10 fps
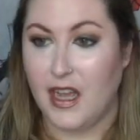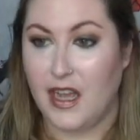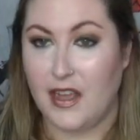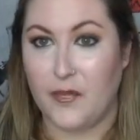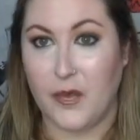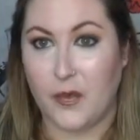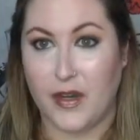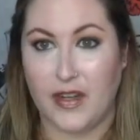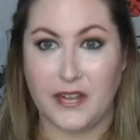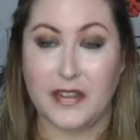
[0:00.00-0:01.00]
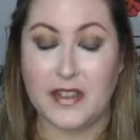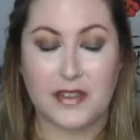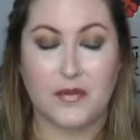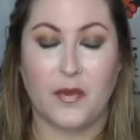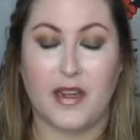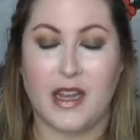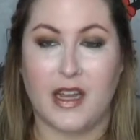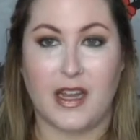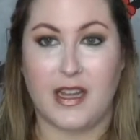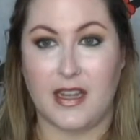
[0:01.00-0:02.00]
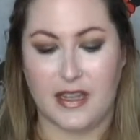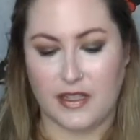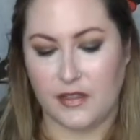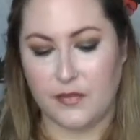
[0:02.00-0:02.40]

I've been wearing this when I